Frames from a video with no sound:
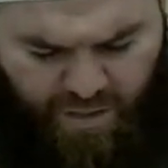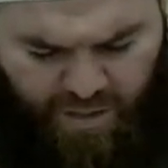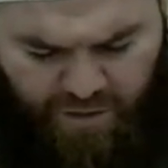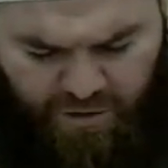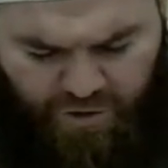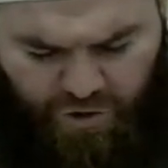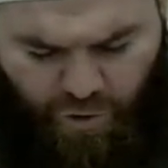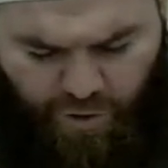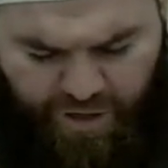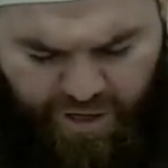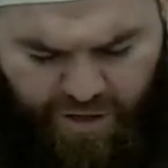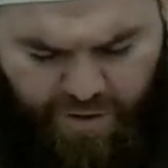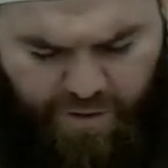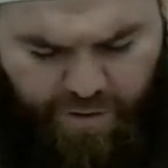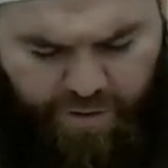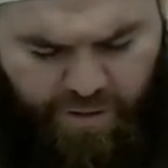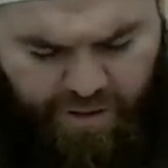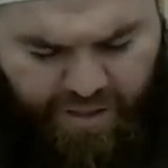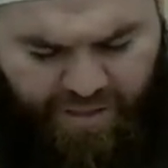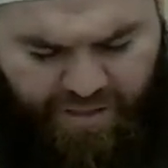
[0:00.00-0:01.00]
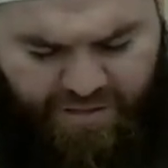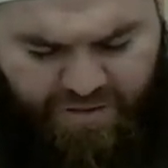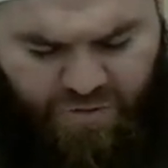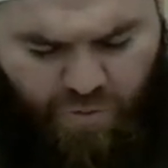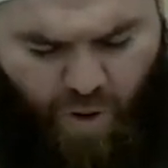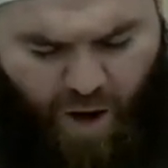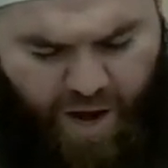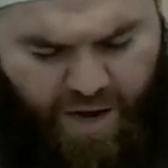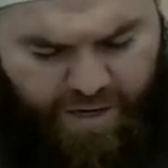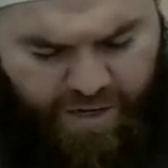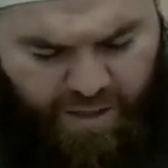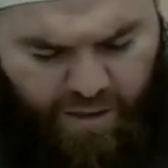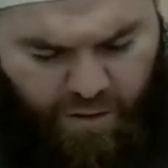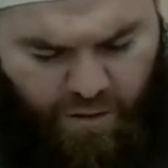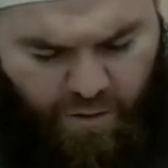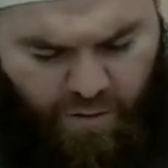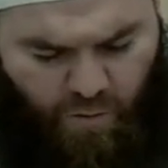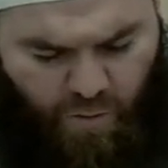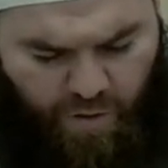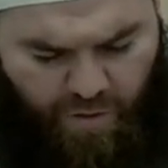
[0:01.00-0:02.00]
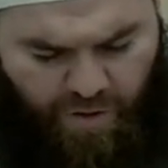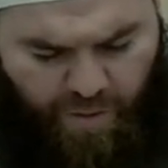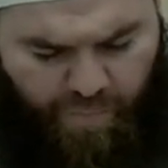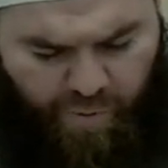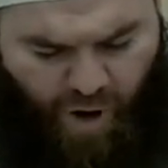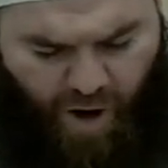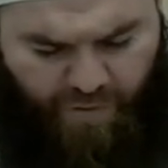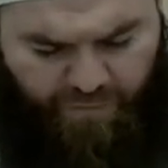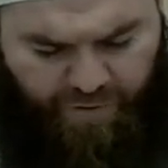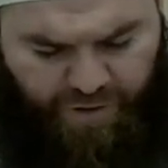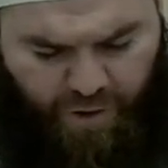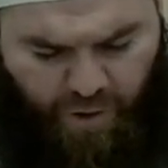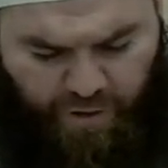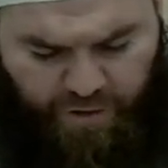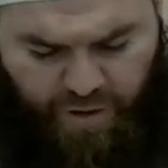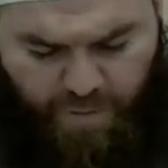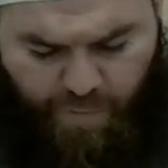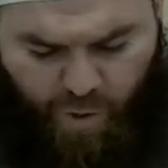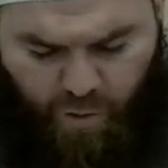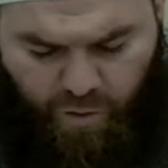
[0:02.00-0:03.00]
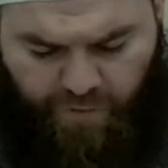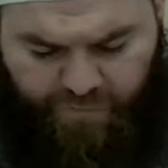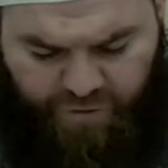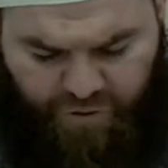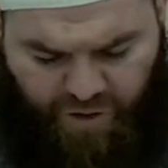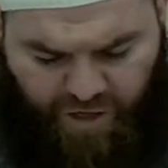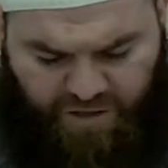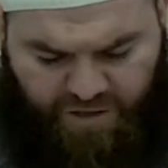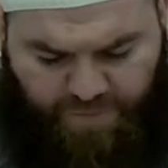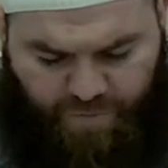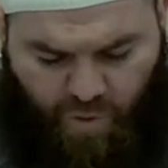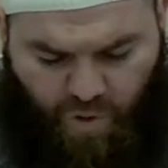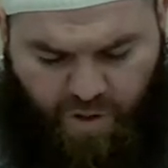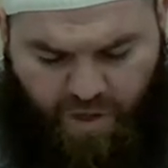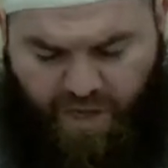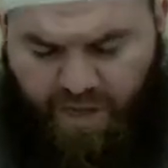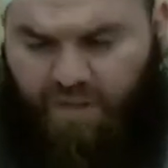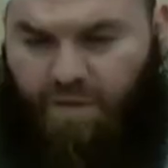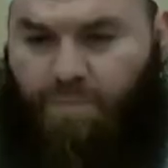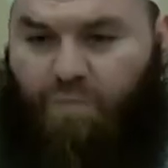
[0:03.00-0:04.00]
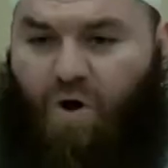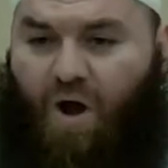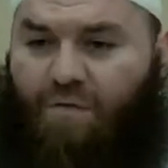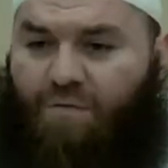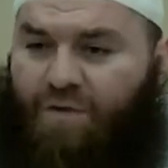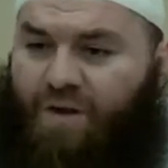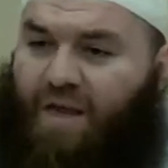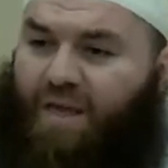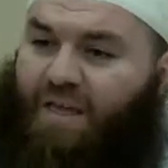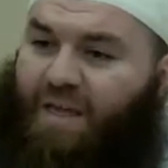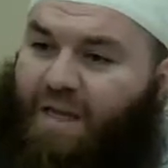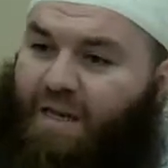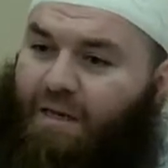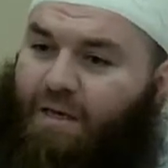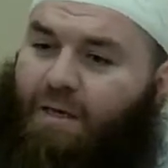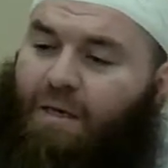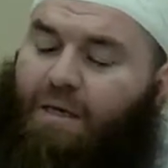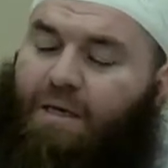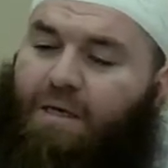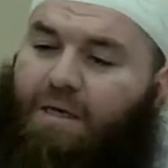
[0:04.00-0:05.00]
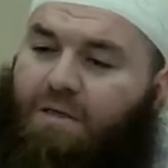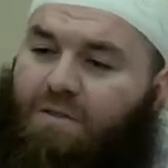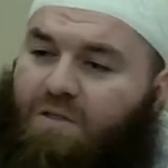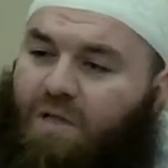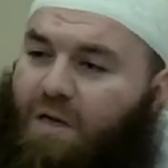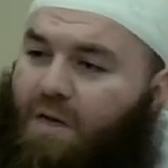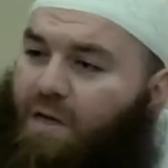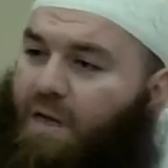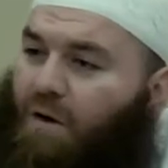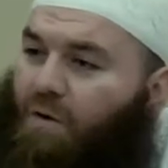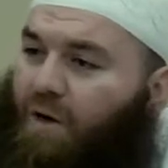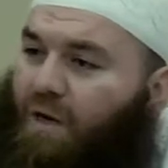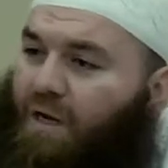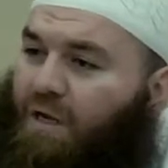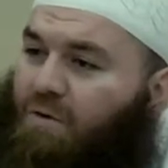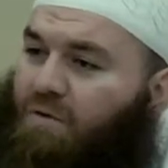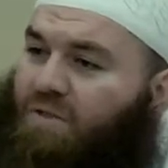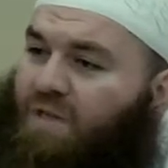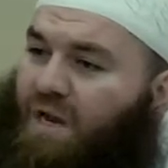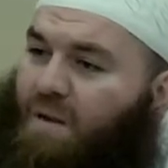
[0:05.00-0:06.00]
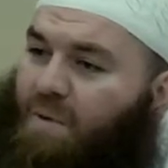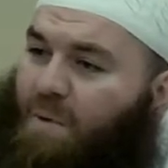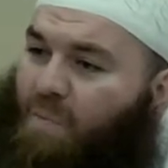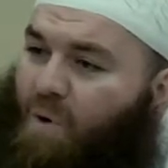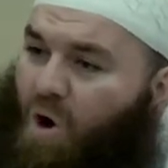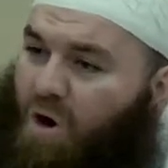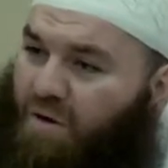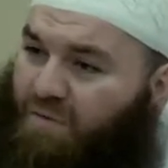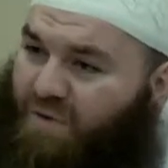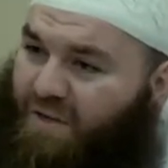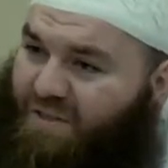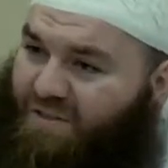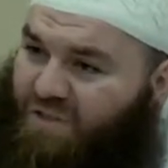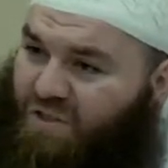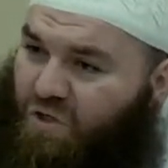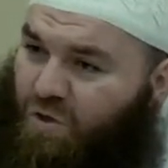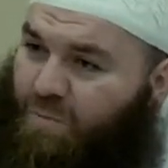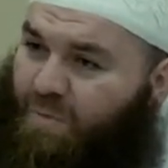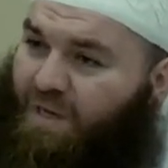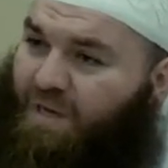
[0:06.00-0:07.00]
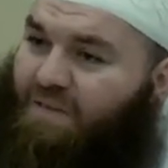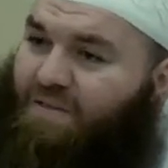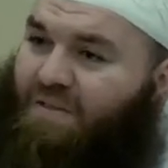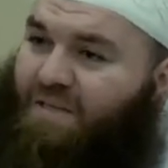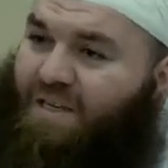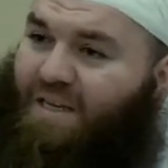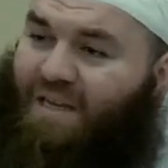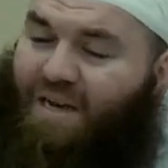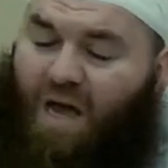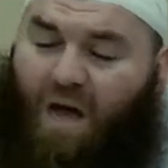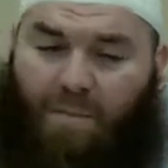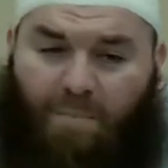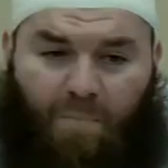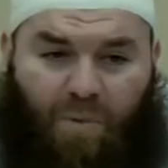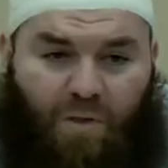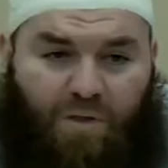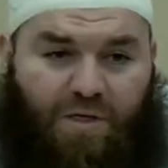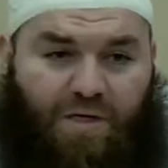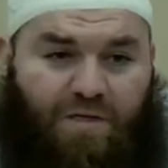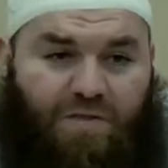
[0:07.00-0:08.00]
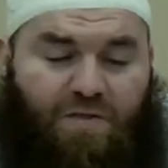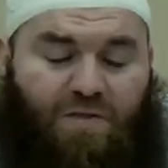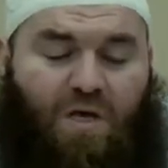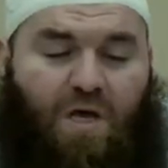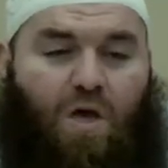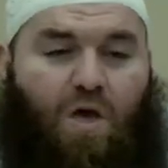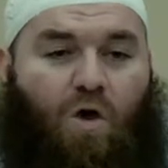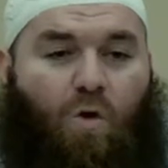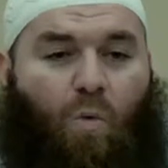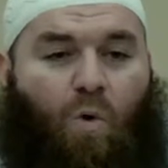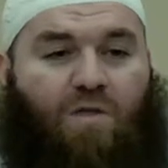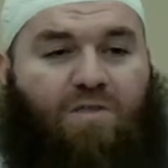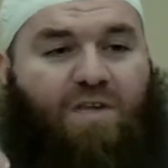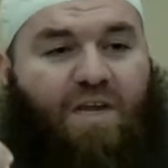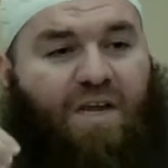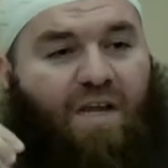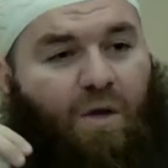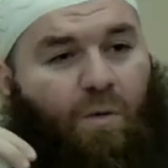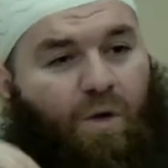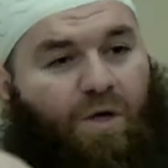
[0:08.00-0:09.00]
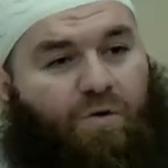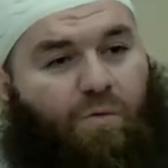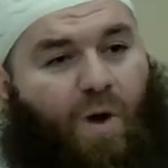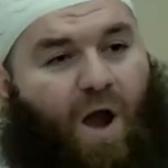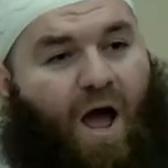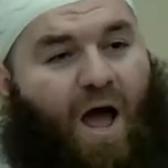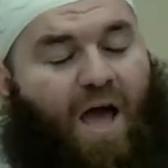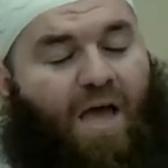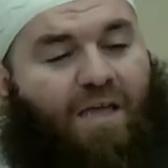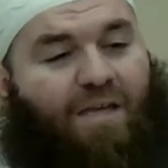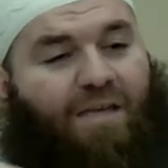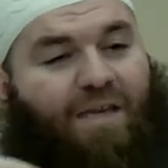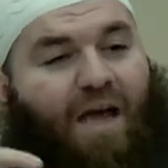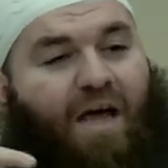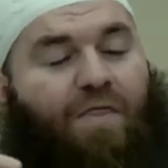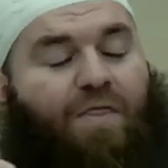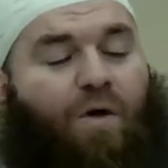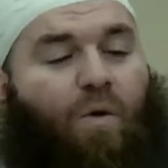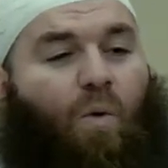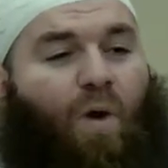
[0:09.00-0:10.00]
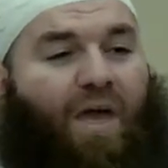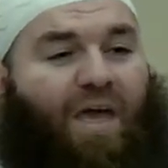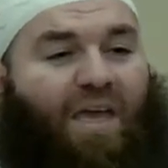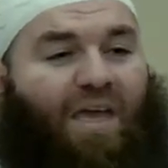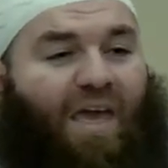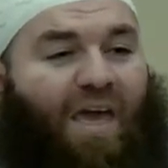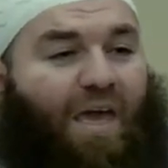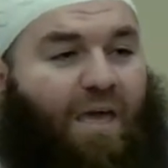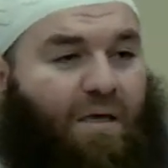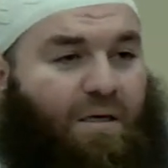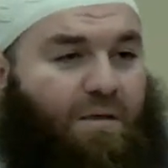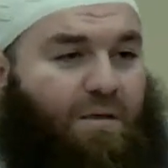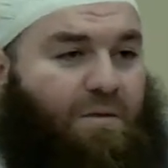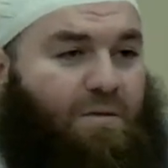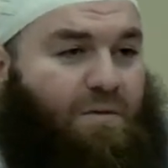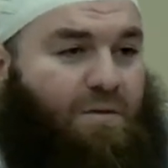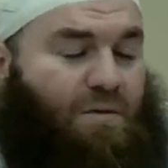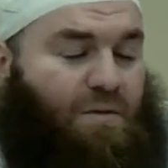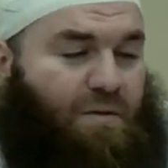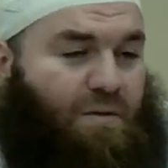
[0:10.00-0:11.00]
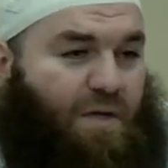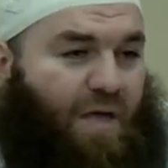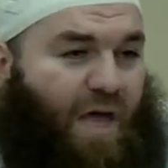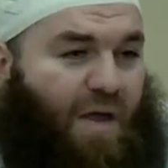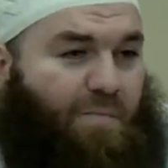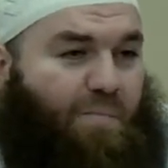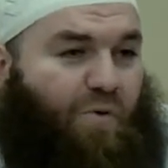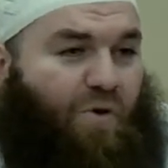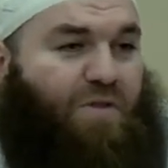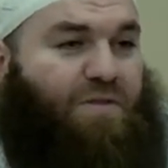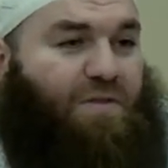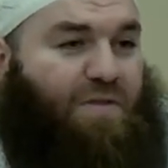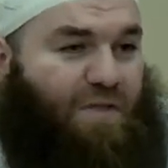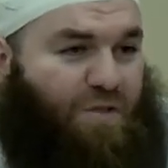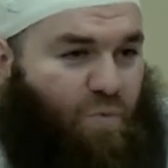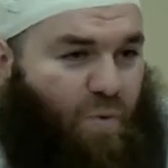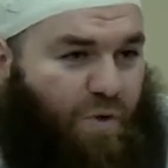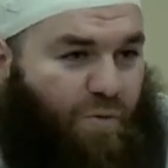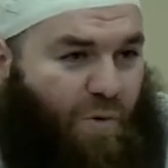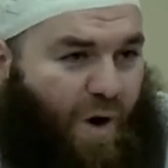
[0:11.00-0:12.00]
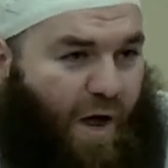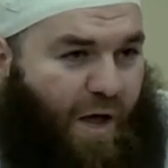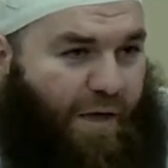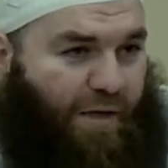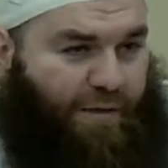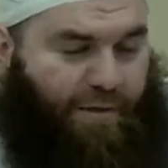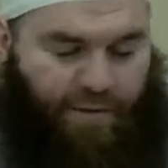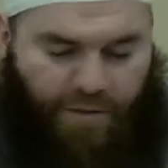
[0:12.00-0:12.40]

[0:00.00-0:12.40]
So here he's riding with the Prophet on the mode of transport, and the Prophet, again, sallallahu alaihi wasallam, a part of his humility and humbleness was that he would ride not the way kings and princes would ride.